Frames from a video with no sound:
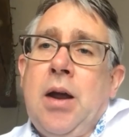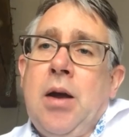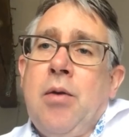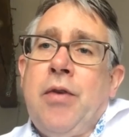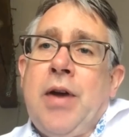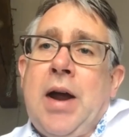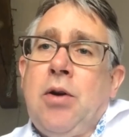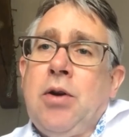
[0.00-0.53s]

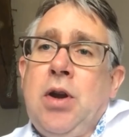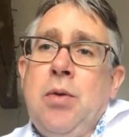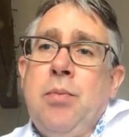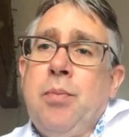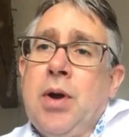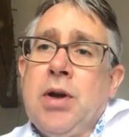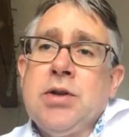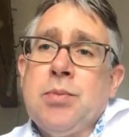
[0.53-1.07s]
value,
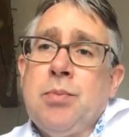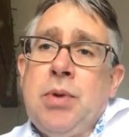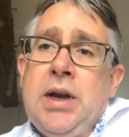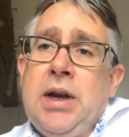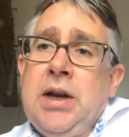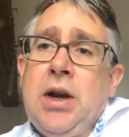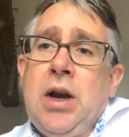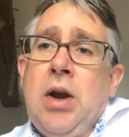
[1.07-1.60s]

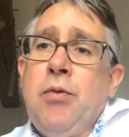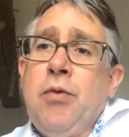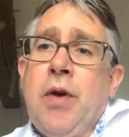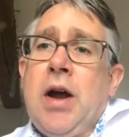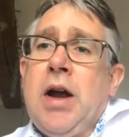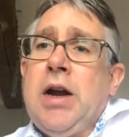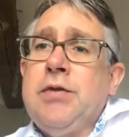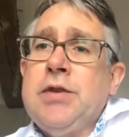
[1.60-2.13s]
possibly
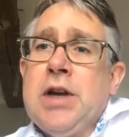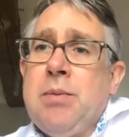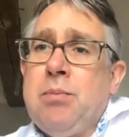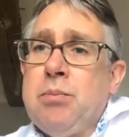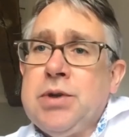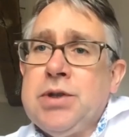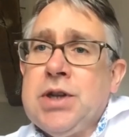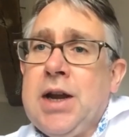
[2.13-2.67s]

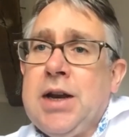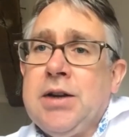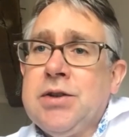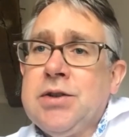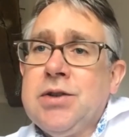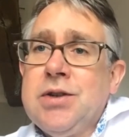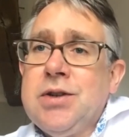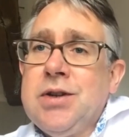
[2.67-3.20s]
5-10%.
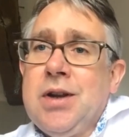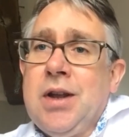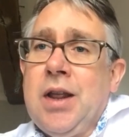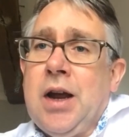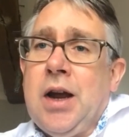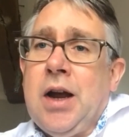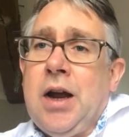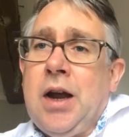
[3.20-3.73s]

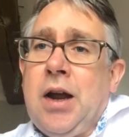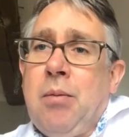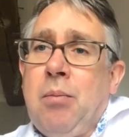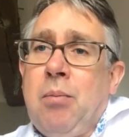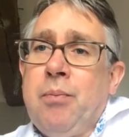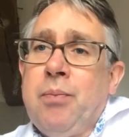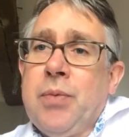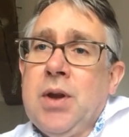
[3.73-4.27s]

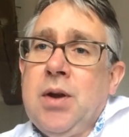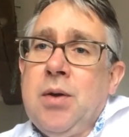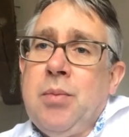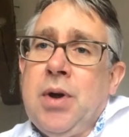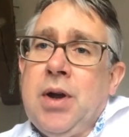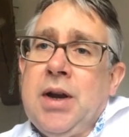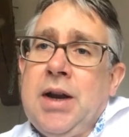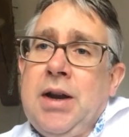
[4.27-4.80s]

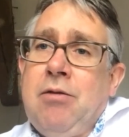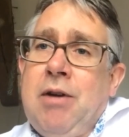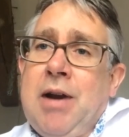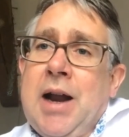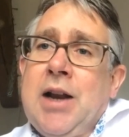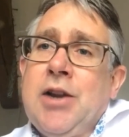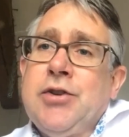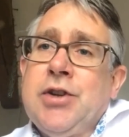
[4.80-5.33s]
But in
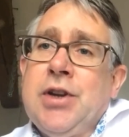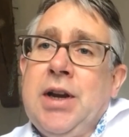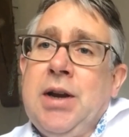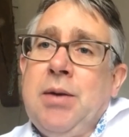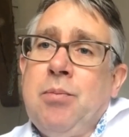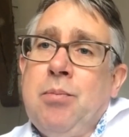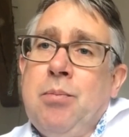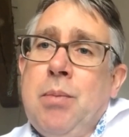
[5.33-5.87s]

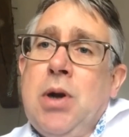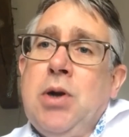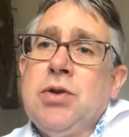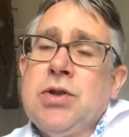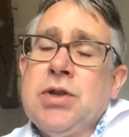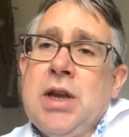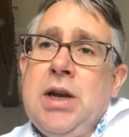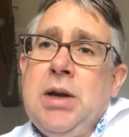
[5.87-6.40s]
reality,
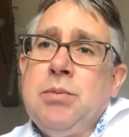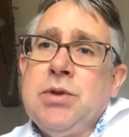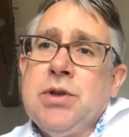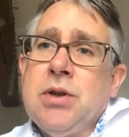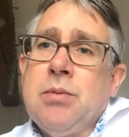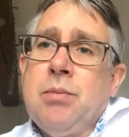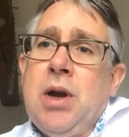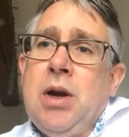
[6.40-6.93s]
most schemes
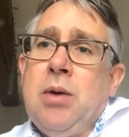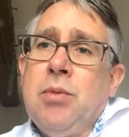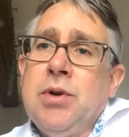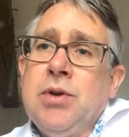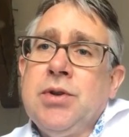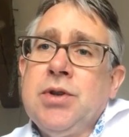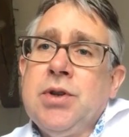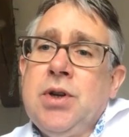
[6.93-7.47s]
at the
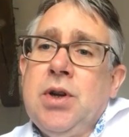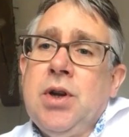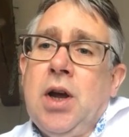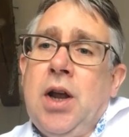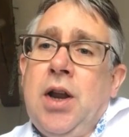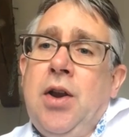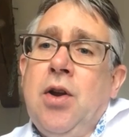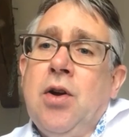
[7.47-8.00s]
moment
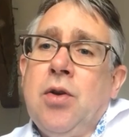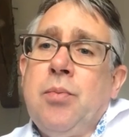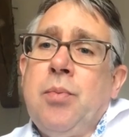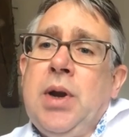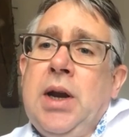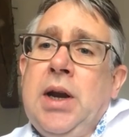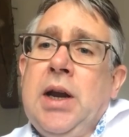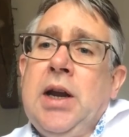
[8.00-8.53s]
are not
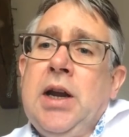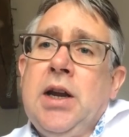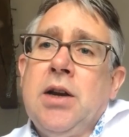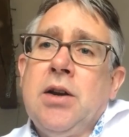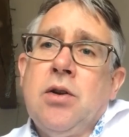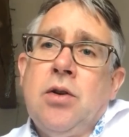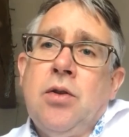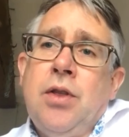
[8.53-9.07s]
being
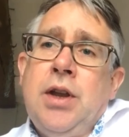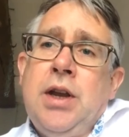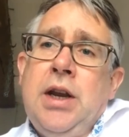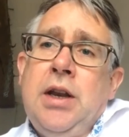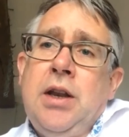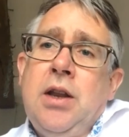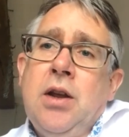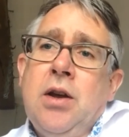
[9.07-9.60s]
hit on
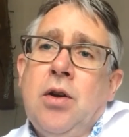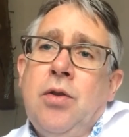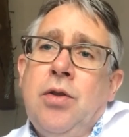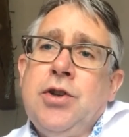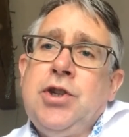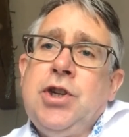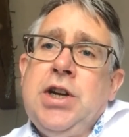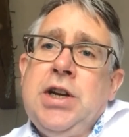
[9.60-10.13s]
the
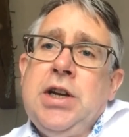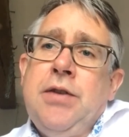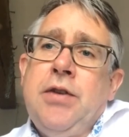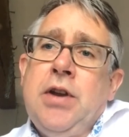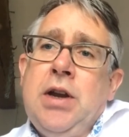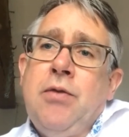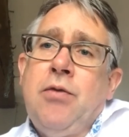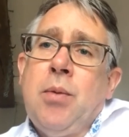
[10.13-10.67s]

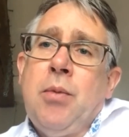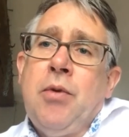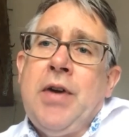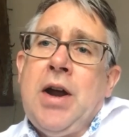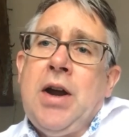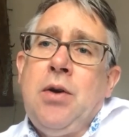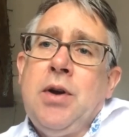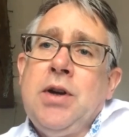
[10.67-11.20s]
GDV from a
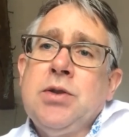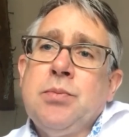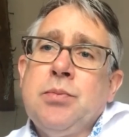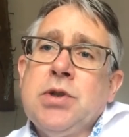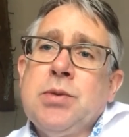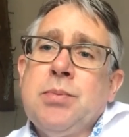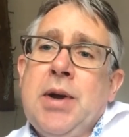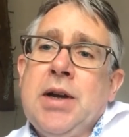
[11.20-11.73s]
valuation
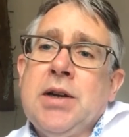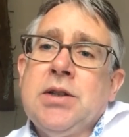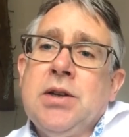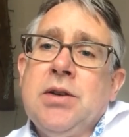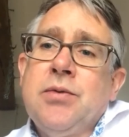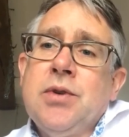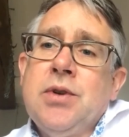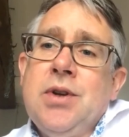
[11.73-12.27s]
perspective,